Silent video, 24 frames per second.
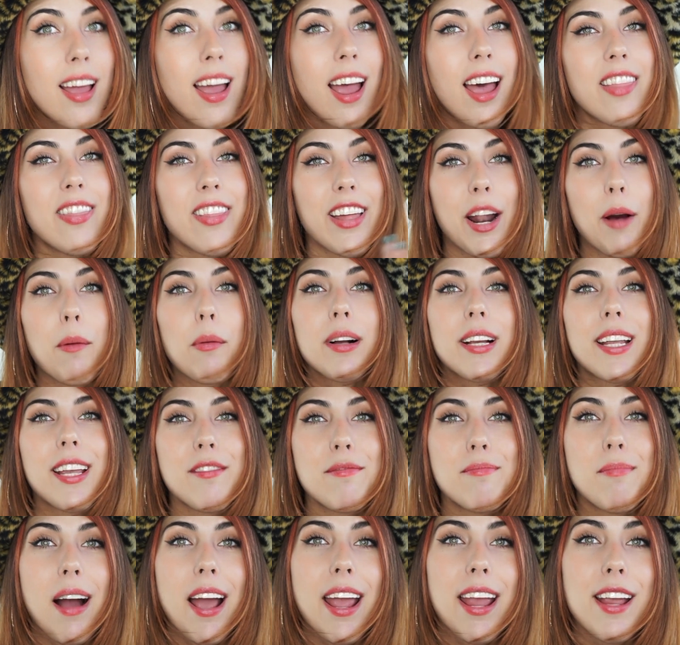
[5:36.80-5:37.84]
and then I will give
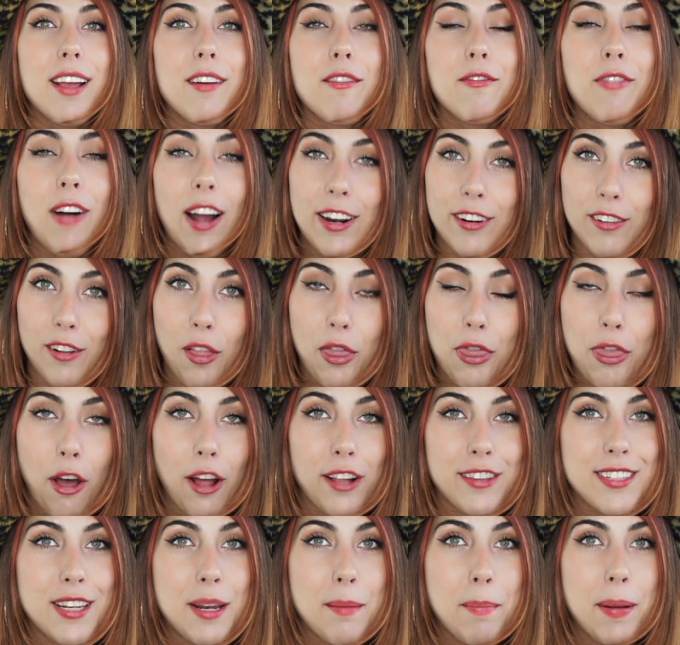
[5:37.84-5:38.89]
my final
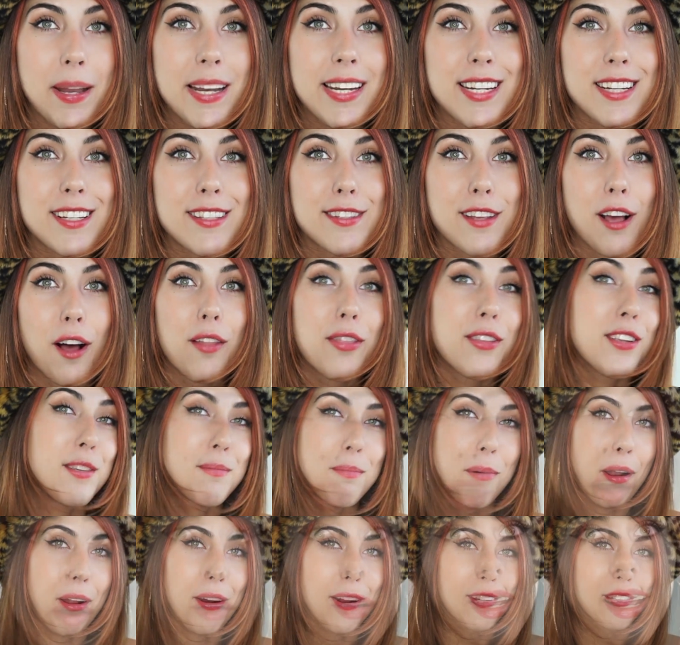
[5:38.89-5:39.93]
thoughts and opinions on these
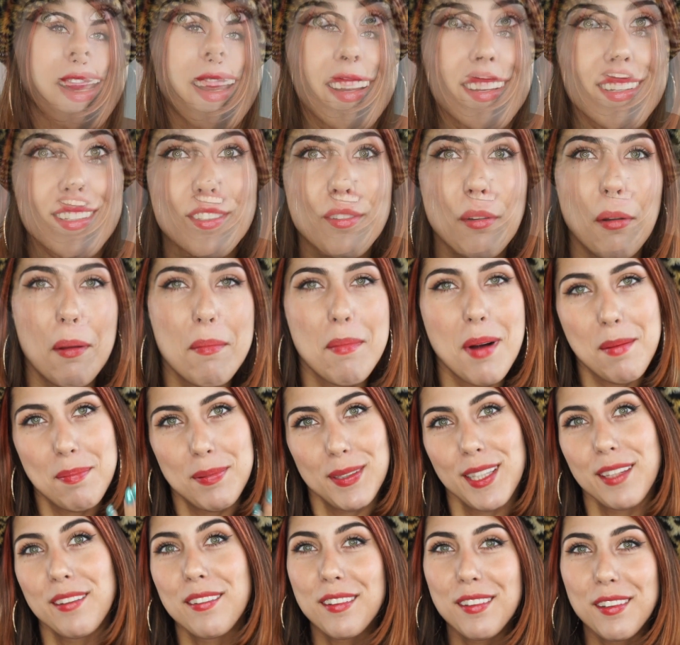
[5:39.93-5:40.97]
products okay, So I'm up a
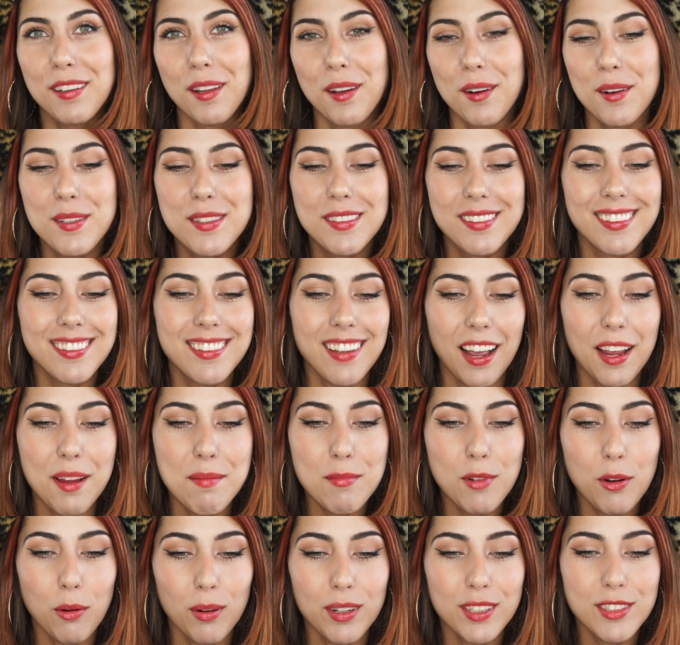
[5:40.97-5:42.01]
little close because I'm
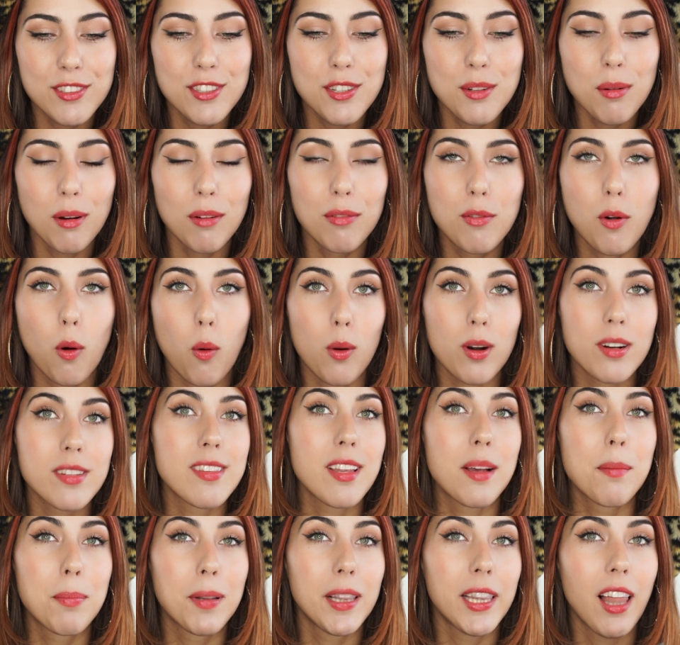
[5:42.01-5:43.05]
going to, of course,
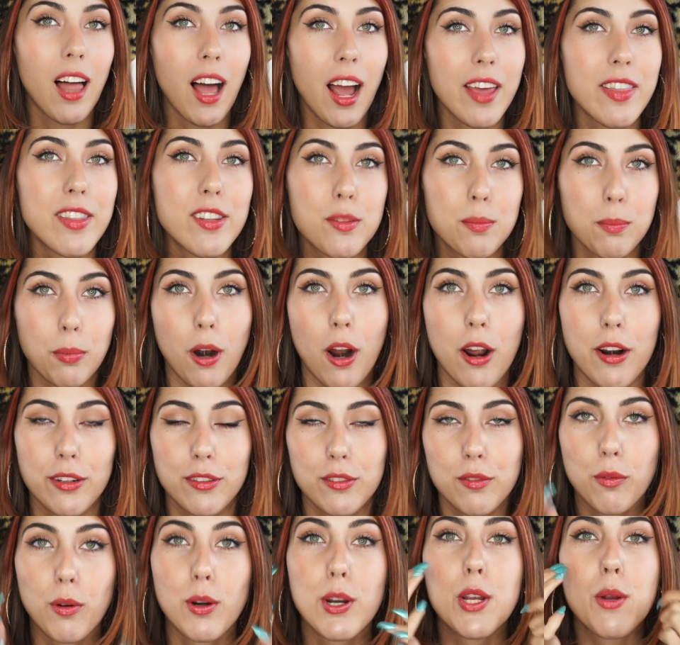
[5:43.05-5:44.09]
apply this product
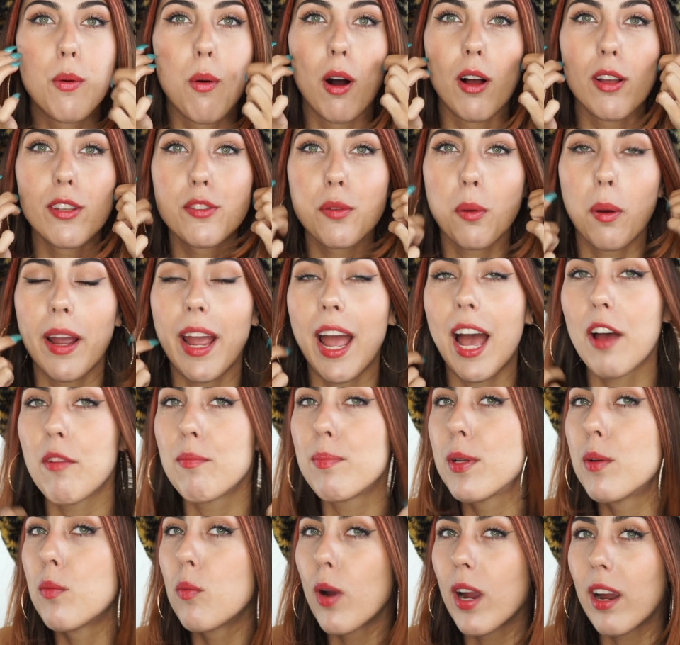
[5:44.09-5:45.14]
for you all. So I have
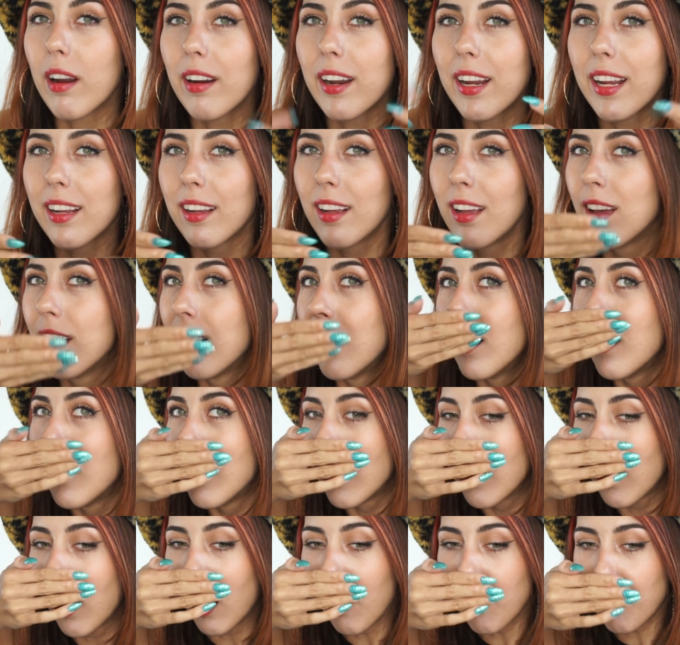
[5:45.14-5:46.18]
been wearing
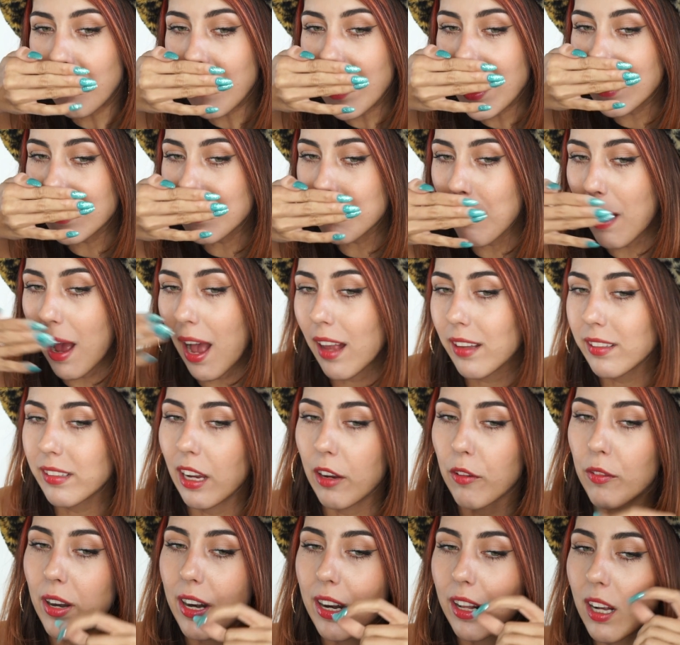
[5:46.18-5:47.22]
a face mask. I
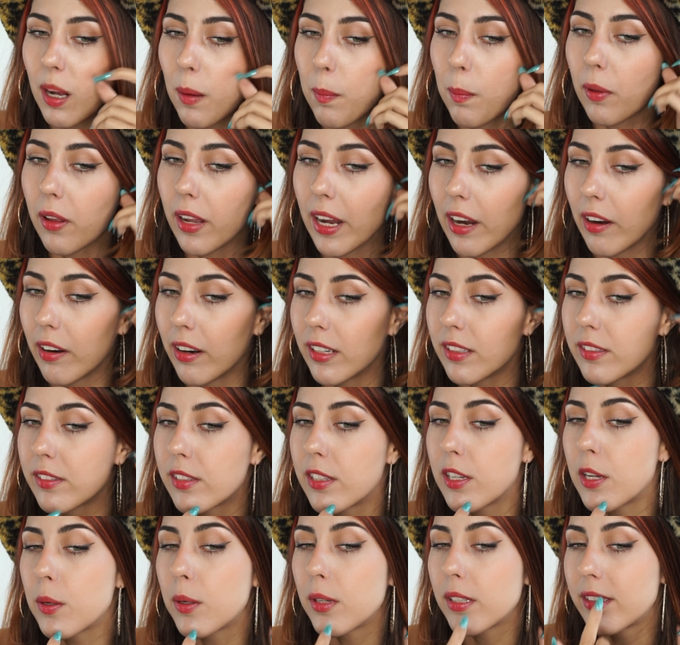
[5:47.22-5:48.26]
ran a couple errands so
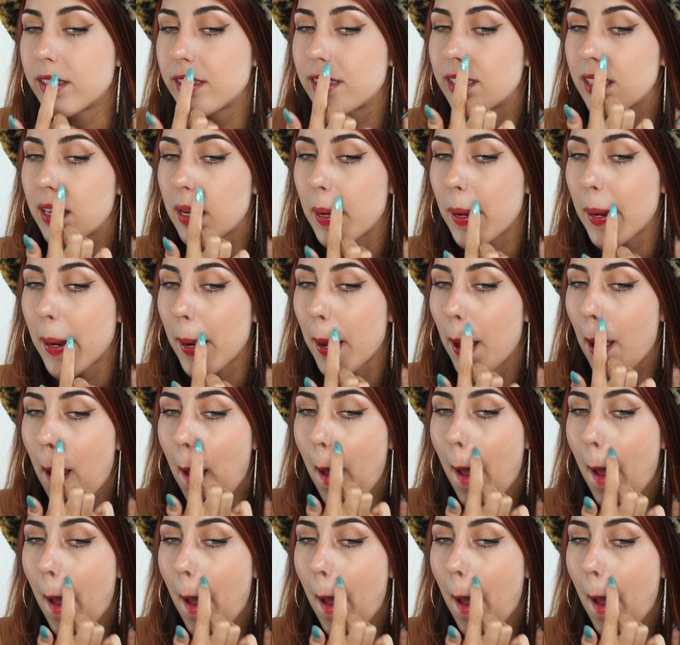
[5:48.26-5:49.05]
you could see